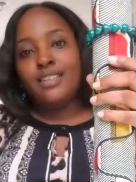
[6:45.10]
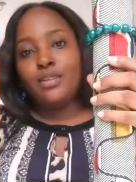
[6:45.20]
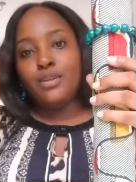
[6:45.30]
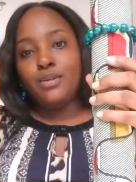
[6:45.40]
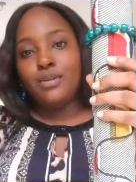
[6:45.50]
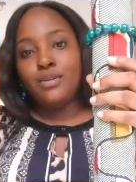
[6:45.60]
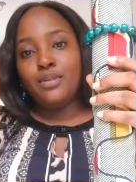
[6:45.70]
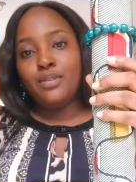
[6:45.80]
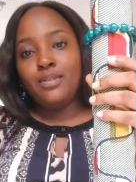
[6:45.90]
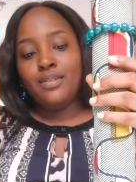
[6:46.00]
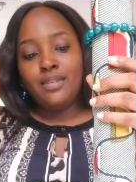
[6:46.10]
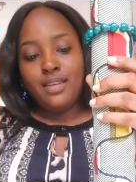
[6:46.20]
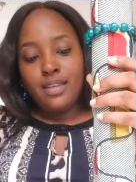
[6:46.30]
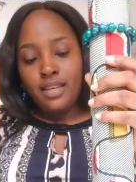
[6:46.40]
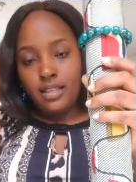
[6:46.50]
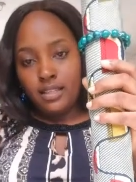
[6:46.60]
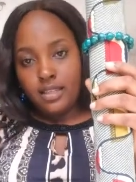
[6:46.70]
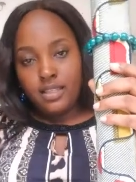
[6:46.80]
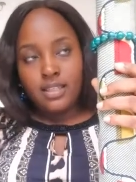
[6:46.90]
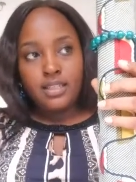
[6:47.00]
you know, you stick
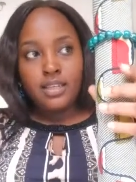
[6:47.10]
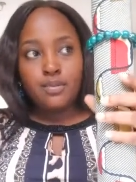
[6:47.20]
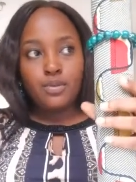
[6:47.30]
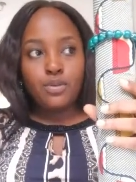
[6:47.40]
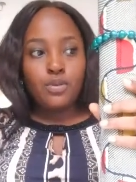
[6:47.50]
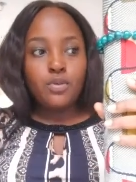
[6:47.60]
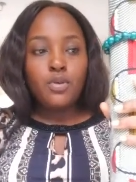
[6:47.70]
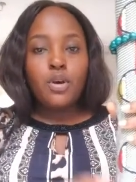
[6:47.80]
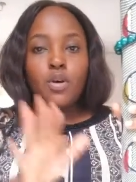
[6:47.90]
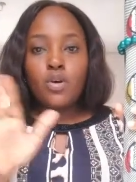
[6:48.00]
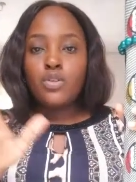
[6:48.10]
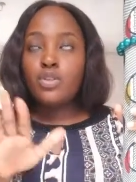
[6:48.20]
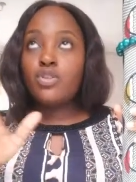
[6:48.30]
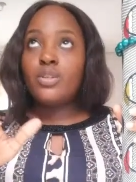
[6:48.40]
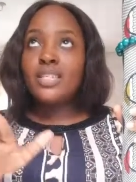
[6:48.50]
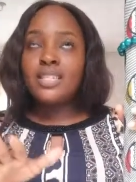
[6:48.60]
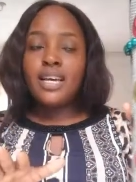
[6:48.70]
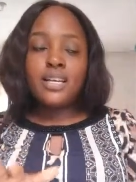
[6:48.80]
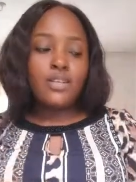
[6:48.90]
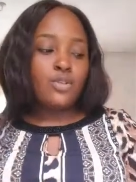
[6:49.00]
it to the table. So on your dresser,
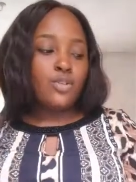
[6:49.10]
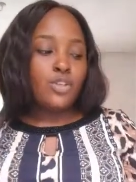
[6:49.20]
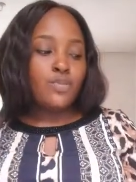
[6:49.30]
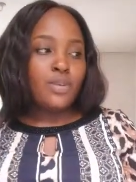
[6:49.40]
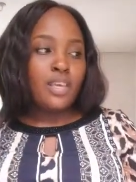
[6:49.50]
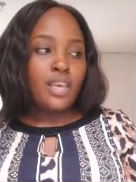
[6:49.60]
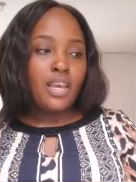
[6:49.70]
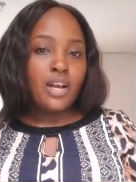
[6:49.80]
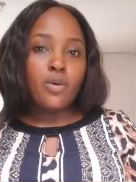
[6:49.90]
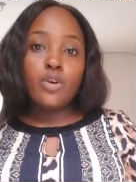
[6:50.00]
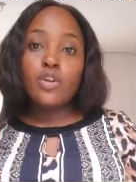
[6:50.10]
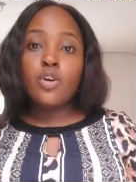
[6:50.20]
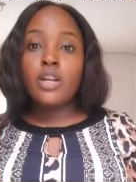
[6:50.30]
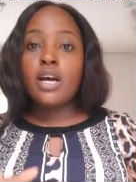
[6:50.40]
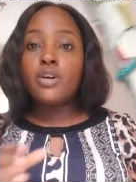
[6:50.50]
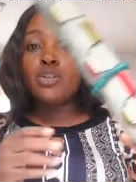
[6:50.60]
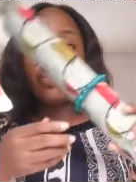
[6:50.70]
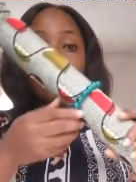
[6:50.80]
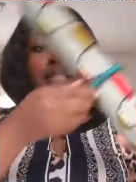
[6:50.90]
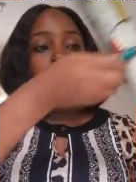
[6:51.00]
you could just be here at one corner, or you
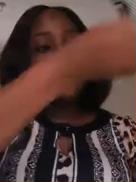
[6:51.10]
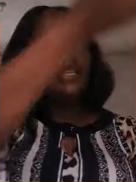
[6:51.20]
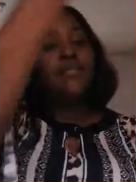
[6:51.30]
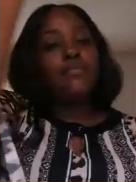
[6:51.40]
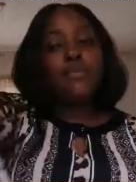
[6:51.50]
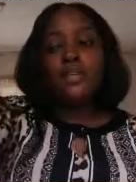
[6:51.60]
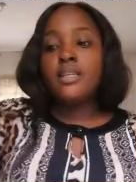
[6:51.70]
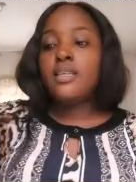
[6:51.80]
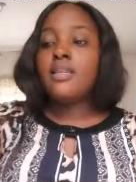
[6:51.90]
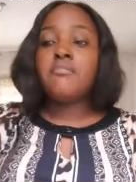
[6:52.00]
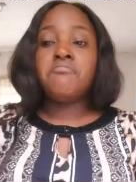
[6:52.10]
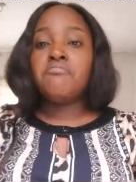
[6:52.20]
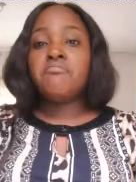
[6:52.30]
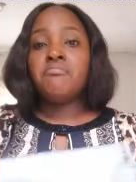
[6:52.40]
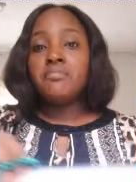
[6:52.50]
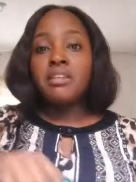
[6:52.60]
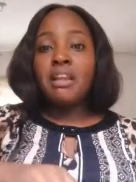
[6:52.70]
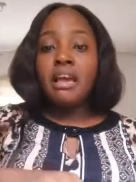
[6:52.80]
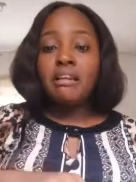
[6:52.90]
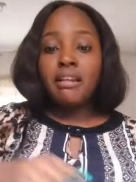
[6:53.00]
just let it be
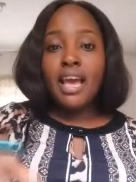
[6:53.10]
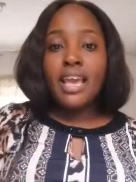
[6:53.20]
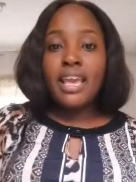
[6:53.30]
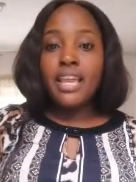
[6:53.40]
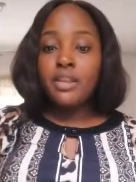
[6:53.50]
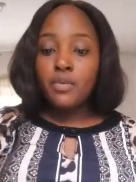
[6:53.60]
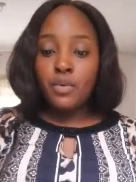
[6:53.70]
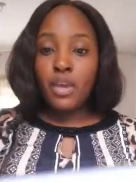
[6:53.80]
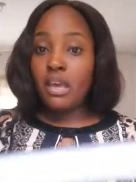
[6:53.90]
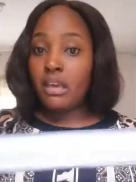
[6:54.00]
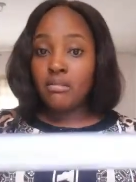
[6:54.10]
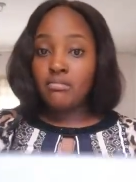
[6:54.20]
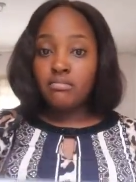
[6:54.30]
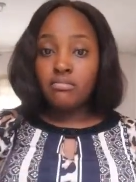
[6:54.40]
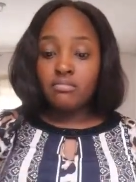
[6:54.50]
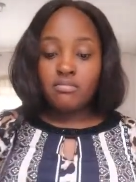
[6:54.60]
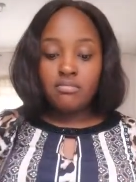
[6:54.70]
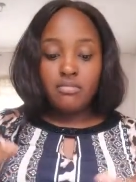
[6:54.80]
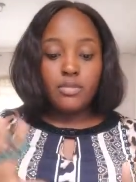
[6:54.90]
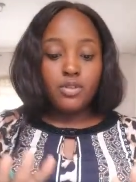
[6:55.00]
like lie anywhere.
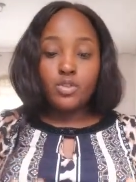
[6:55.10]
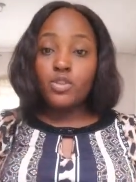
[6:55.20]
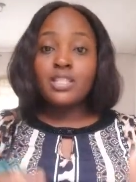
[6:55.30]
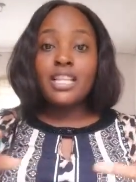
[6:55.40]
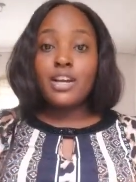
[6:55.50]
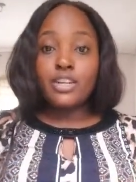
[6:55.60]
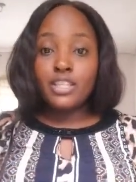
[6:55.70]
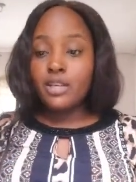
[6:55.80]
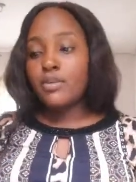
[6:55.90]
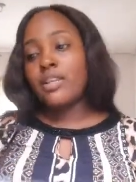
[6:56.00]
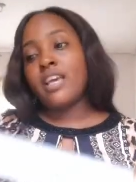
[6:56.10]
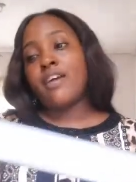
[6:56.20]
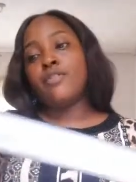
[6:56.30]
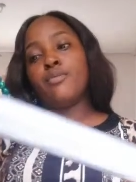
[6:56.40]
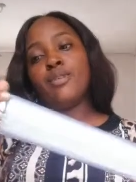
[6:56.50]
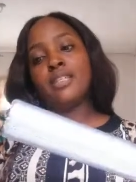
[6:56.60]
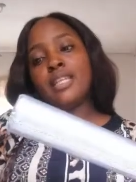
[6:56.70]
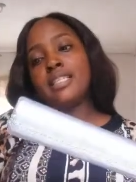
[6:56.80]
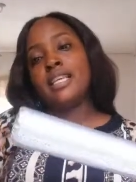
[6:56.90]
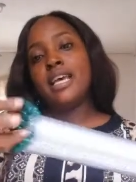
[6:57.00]
Maybe you just lie on your table and you have your
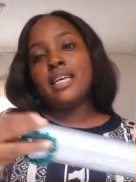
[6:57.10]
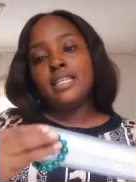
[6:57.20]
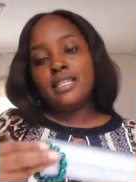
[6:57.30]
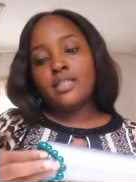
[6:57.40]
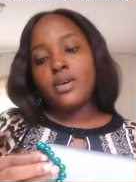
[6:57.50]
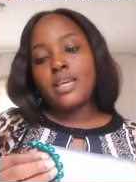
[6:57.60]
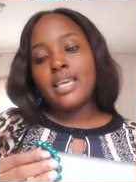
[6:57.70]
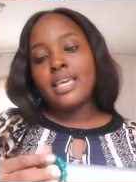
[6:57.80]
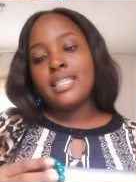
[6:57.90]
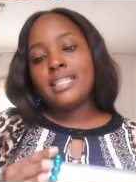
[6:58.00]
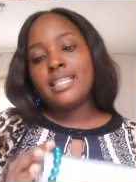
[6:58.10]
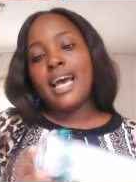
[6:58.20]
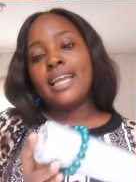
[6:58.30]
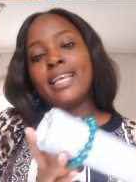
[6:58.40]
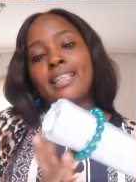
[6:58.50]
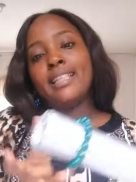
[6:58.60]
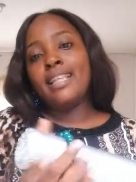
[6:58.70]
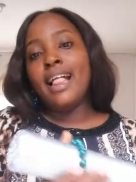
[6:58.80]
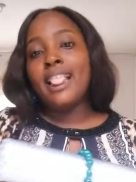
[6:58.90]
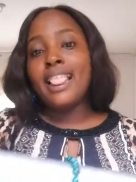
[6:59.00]
bracelets stuck inside it
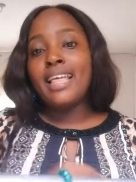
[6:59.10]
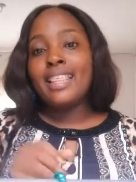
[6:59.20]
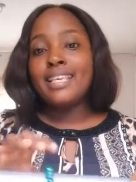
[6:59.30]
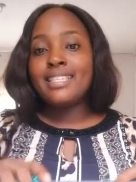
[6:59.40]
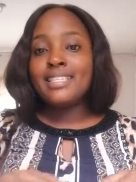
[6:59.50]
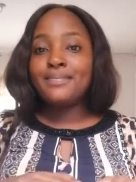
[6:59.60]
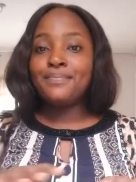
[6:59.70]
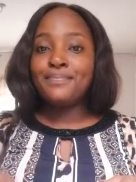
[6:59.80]
like this.